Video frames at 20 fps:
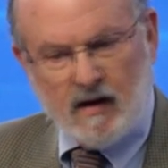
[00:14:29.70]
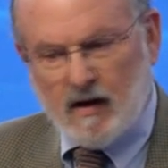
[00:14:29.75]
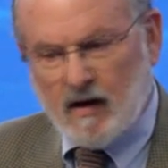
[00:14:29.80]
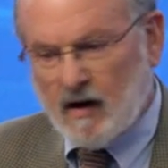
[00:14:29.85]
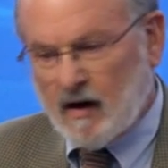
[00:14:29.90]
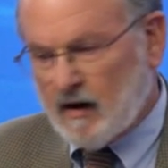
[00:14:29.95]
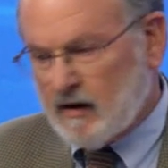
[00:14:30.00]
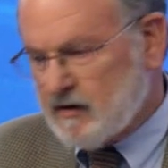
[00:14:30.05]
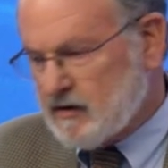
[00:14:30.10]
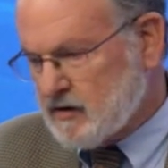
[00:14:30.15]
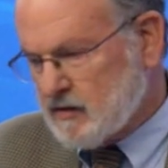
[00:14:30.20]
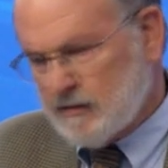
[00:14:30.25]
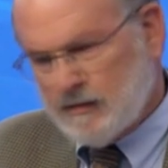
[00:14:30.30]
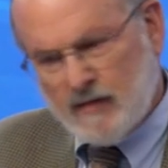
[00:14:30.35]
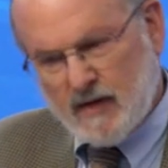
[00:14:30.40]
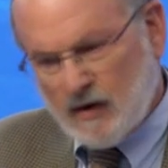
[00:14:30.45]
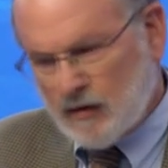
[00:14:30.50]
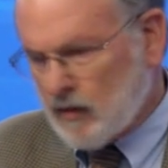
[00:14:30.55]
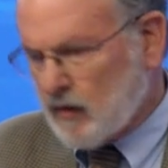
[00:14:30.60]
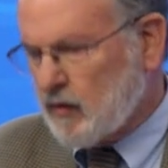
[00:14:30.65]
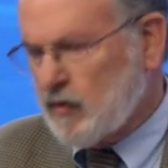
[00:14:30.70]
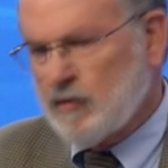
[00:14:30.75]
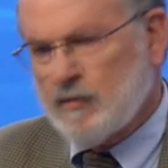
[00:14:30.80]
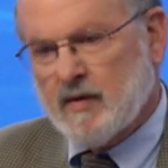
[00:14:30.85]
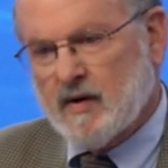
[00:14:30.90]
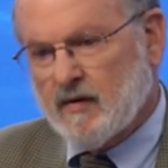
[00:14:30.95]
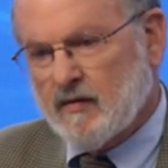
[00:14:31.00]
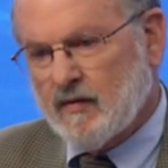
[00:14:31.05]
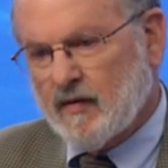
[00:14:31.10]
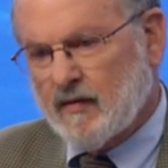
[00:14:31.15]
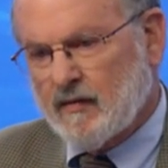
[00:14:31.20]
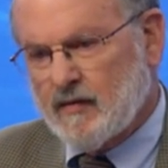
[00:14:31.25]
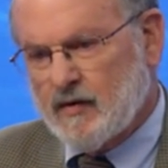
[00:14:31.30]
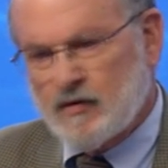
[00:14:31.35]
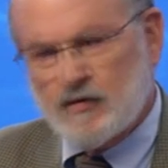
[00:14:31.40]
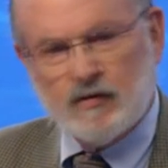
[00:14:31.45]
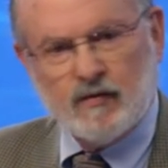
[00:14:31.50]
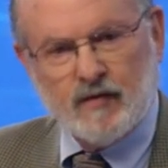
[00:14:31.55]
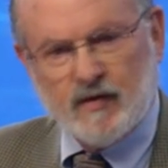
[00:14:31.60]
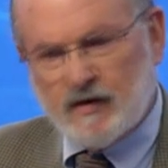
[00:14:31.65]
uh, there's a big recruitment of
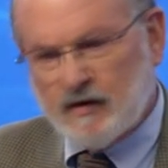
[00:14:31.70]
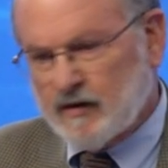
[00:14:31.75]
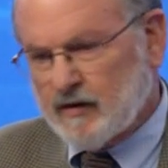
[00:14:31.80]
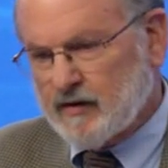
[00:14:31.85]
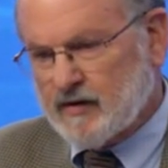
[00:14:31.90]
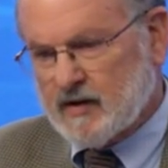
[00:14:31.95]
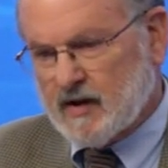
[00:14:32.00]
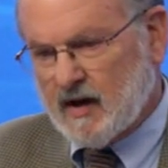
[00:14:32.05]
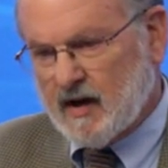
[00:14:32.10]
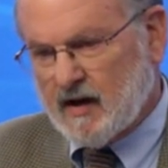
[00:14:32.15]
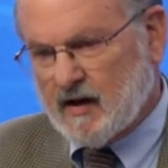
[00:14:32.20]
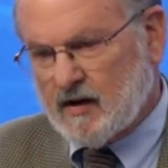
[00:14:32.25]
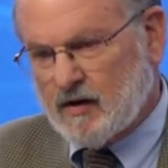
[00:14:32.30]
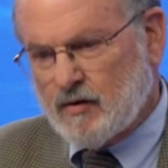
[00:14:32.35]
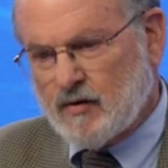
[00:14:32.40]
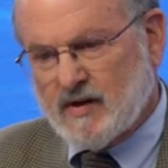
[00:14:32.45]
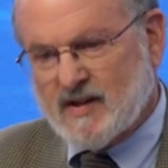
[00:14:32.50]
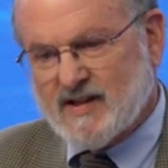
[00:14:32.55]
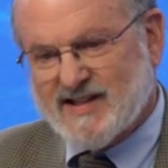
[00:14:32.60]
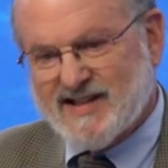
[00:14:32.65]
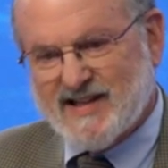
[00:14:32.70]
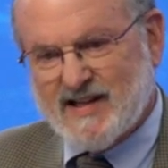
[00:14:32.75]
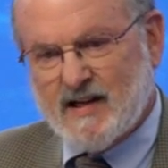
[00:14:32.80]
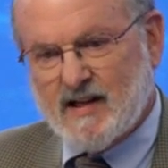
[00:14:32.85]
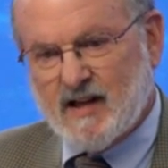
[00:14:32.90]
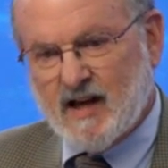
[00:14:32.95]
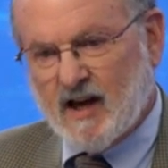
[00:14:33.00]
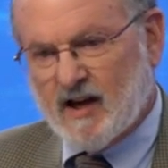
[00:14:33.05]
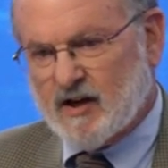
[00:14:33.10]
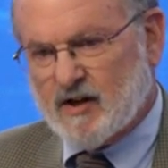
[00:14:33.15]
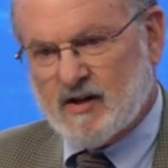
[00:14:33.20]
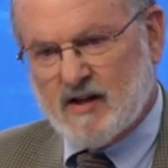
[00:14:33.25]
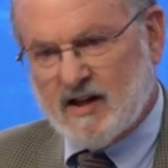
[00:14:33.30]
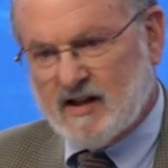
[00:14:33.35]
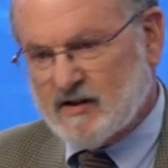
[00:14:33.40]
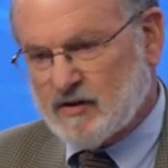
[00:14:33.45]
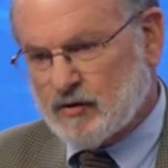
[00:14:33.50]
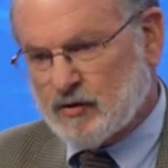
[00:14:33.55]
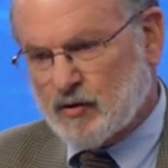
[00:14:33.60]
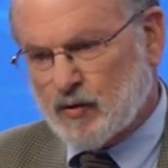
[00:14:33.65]
neutrophils, and you can see that. It,
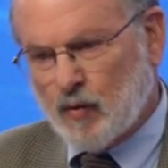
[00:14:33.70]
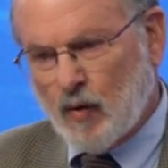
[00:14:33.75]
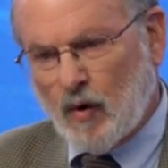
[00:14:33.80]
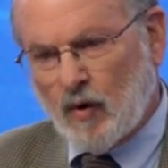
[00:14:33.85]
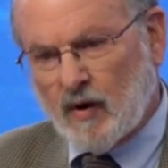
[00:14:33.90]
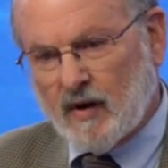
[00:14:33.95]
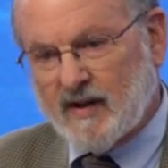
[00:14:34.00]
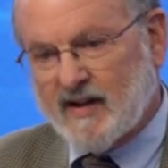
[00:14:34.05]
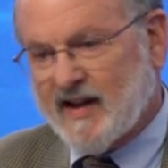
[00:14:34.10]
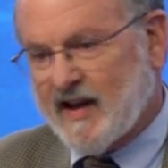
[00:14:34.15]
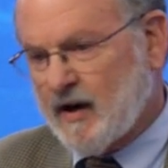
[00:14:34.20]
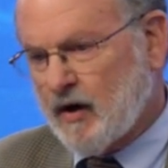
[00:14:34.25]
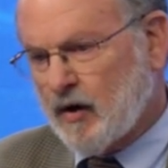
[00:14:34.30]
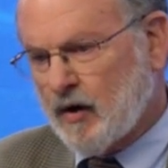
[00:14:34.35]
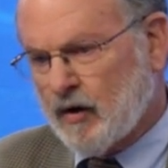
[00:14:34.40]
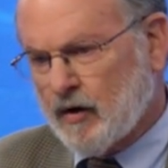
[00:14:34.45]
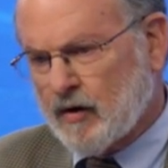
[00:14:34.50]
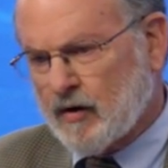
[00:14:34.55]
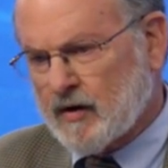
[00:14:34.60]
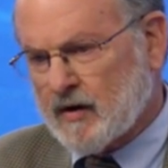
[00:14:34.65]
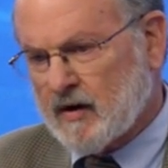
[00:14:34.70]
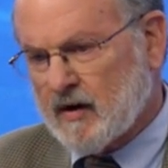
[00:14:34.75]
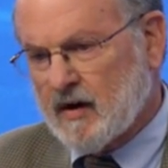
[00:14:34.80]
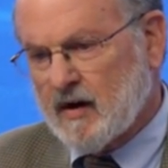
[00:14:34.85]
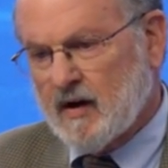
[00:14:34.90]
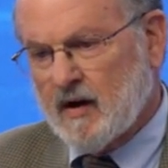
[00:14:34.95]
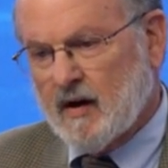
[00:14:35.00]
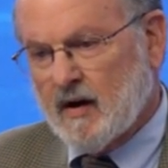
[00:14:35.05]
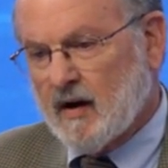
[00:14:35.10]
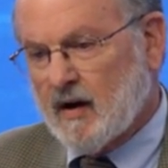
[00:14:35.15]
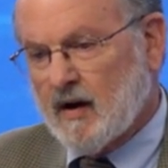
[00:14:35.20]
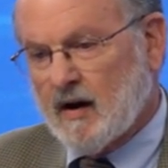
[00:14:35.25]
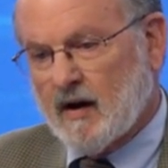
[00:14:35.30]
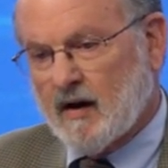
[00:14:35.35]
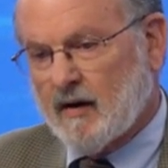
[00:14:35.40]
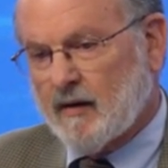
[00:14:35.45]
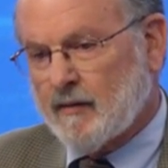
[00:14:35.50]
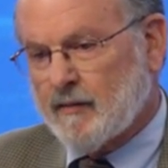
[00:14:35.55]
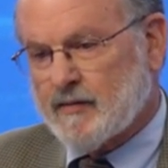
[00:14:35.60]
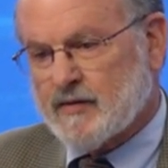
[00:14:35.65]
things are swollen, they hurt,
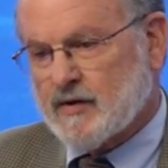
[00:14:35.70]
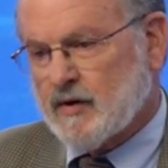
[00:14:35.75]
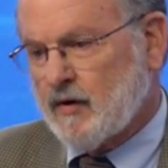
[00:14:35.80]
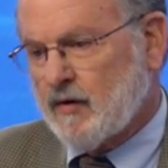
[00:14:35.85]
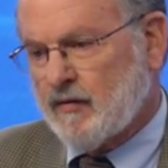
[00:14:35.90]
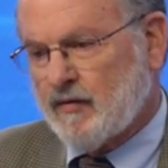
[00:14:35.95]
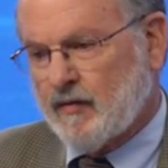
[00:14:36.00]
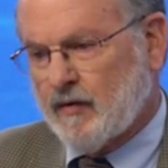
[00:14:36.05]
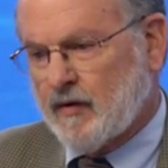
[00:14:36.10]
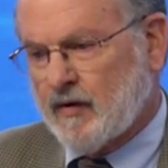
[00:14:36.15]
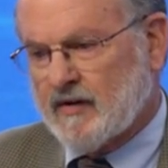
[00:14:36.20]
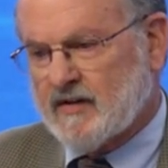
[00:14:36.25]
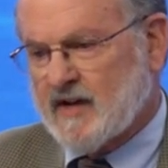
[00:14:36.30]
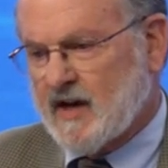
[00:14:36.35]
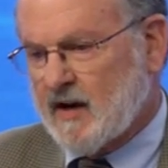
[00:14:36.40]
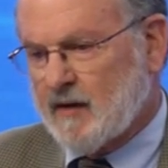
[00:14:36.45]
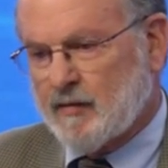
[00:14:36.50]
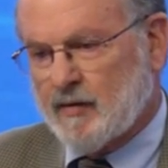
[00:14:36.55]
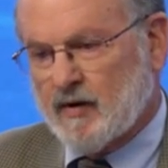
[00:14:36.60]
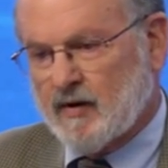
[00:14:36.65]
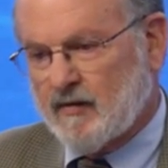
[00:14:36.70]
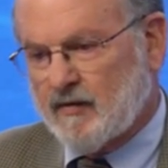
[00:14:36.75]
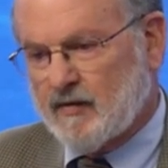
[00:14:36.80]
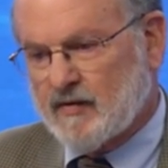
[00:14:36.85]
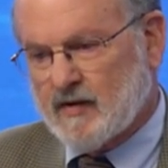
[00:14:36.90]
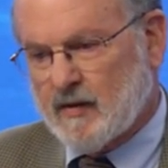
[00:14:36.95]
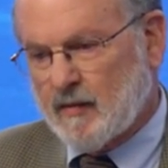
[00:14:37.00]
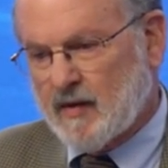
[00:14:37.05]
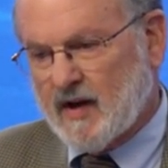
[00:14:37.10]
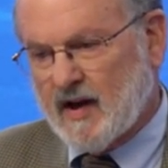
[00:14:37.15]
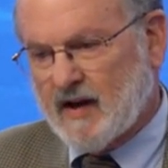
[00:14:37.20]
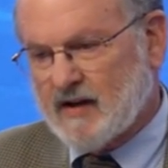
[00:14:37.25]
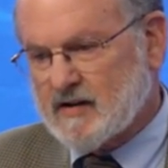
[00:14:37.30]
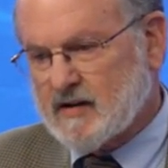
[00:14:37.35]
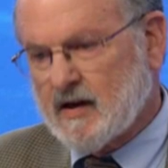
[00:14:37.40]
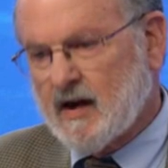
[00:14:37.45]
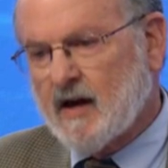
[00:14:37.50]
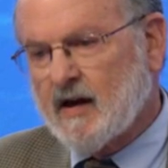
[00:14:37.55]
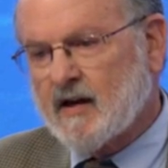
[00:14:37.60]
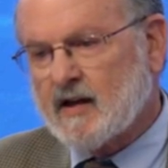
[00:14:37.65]
uh, so, for example, if somebody has an
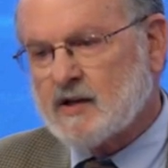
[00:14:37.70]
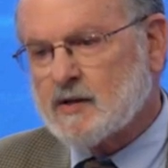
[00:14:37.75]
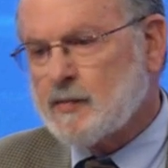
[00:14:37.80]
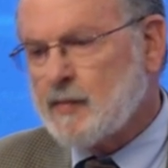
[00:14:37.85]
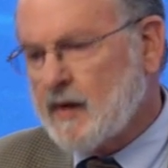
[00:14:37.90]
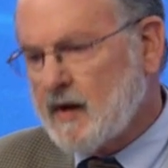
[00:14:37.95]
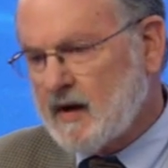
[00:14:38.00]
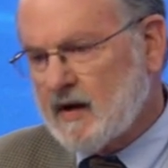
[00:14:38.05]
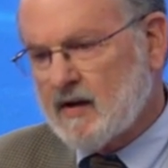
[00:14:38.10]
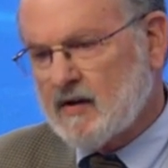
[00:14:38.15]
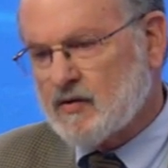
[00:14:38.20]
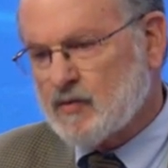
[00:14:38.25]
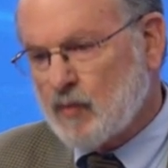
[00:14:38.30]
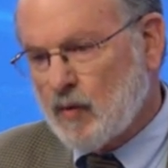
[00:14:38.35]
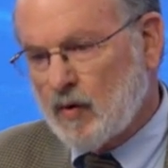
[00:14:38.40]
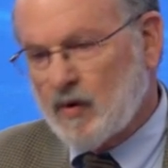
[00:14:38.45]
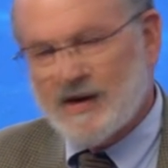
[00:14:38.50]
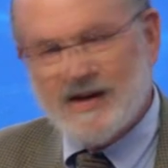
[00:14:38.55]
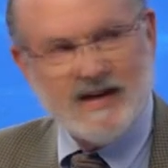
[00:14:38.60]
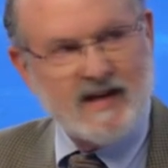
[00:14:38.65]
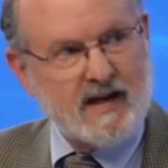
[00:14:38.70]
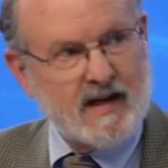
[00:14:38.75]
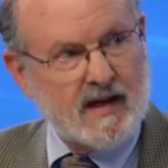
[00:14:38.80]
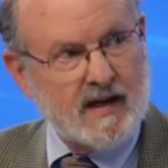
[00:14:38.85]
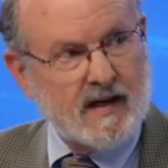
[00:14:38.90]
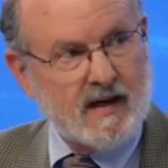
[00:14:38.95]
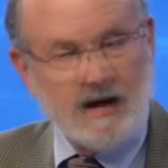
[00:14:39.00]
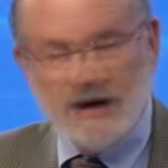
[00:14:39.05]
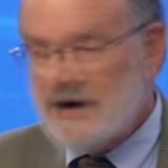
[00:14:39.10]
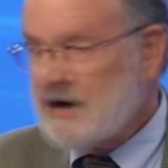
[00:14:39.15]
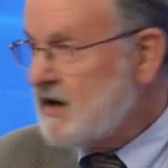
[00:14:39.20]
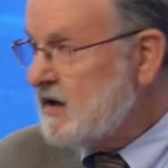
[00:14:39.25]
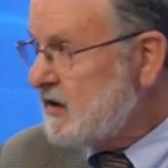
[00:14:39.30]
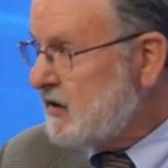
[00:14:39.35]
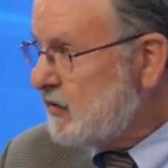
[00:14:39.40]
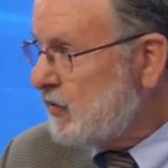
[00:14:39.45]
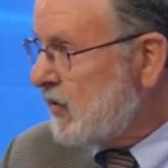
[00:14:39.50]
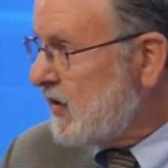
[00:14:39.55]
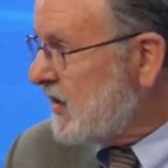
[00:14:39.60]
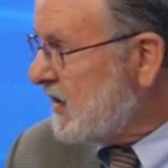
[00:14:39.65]
unexplained swollen knee, you'd
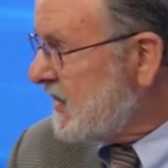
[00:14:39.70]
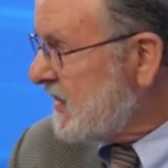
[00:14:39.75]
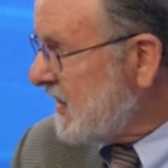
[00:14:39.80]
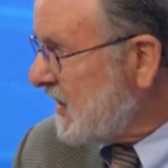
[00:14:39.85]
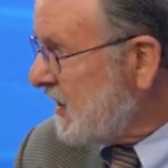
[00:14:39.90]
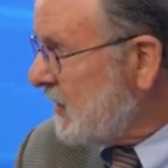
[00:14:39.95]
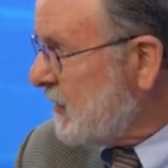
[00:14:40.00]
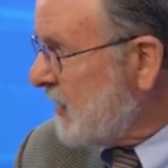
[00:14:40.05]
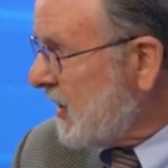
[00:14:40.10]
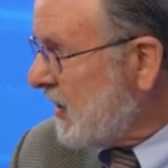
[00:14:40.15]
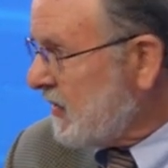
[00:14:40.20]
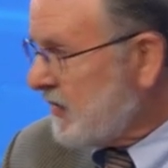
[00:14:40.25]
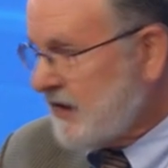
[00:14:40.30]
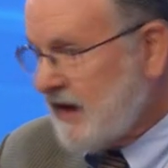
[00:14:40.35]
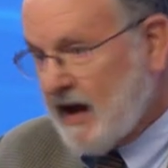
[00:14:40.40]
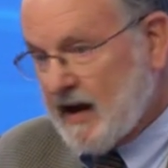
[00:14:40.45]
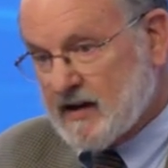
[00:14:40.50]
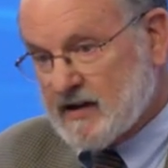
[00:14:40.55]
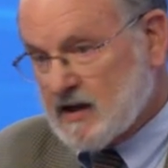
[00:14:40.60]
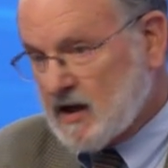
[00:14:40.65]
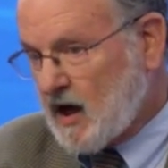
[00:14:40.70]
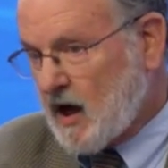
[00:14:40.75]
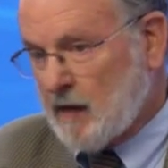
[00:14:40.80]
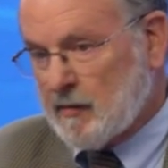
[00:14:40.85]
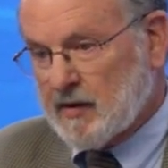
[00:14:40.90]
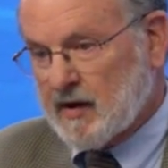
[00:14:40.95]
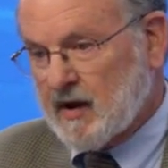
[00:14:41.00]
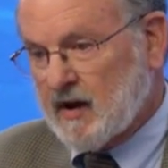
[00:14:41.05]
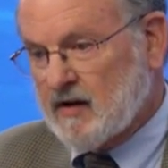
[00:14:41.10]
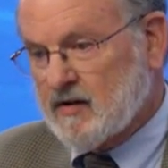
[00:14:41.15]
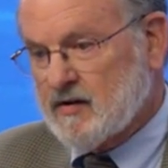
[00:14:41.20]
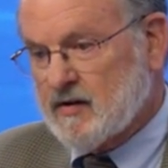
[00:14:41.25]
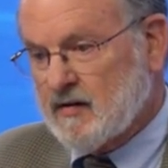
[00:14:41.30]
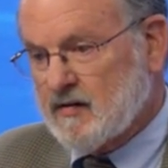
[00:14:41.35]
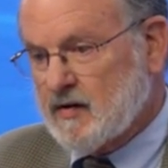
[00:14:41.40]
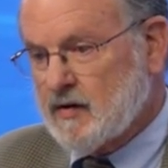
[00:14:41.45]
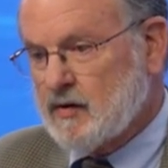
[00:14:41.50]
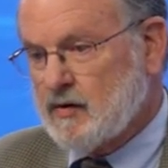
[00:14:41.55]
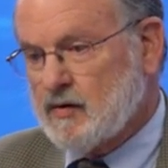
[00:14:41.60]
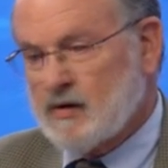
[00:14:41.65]
want to think about that as a complication of
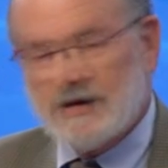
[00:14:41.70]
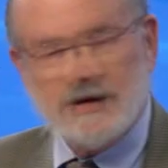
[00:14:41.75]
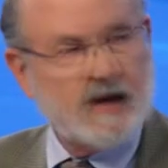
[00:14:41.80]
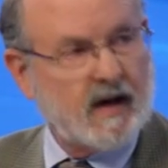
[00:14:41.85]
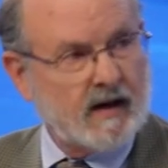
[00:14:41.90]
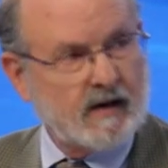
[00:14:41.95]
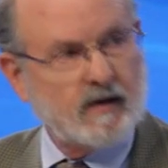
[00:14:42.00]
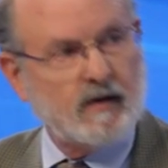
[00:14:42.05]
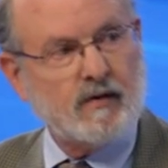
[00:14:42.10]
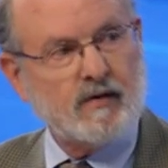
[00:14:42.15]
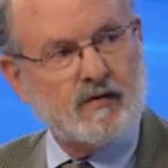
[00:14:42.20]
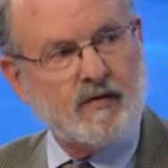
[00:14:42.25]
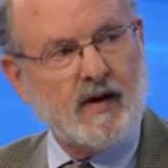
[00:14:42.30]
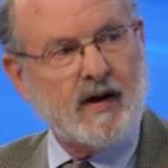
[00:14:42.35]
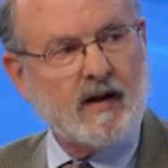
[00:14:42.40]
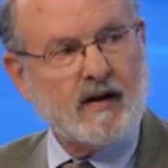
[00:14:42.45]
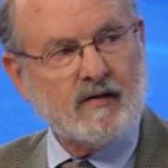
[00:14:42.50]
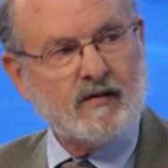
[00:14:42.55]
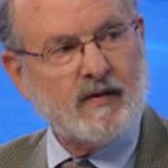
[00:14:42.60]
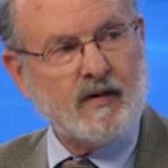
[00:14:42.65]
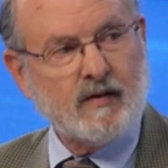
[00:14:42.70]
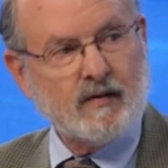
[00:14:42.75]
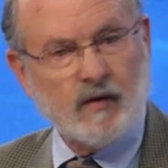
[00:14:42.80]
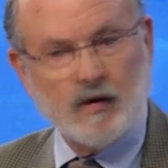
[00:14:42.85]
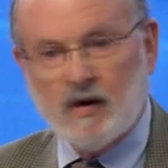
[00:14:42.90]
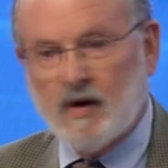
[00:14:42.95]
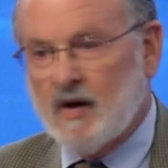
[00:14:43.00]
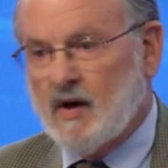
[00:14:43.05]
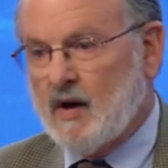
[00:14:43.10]
the newly diagnosed valley fever.